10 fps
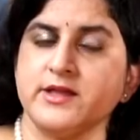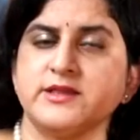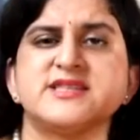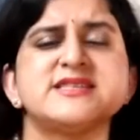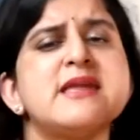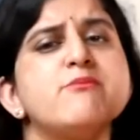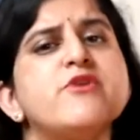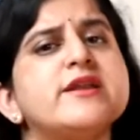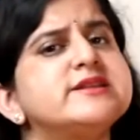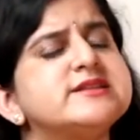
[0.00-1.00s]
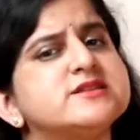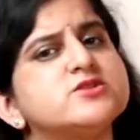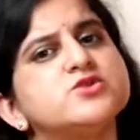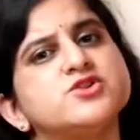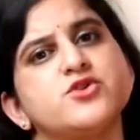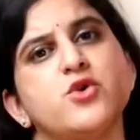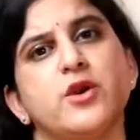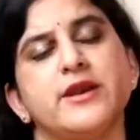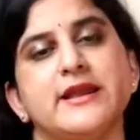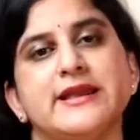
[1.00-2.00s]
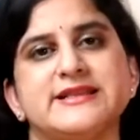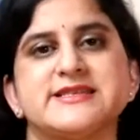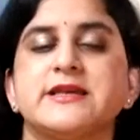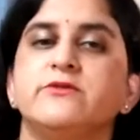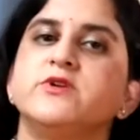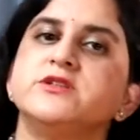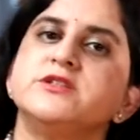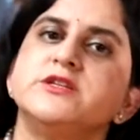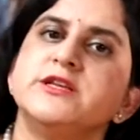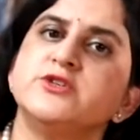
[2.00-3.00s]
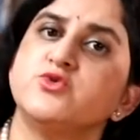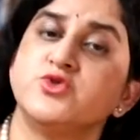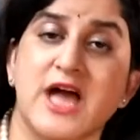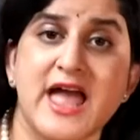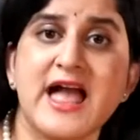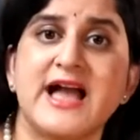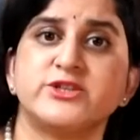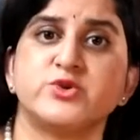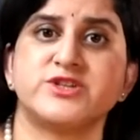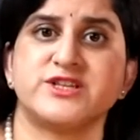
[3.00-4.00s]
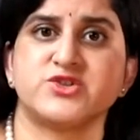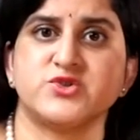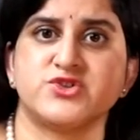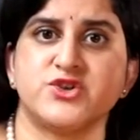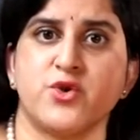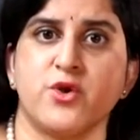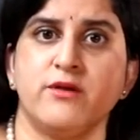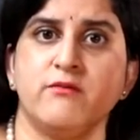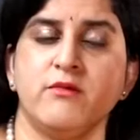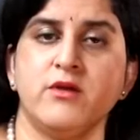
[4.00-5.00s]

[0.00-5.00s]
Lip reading: The same very testosterone gets converted into dihydrotestosterone.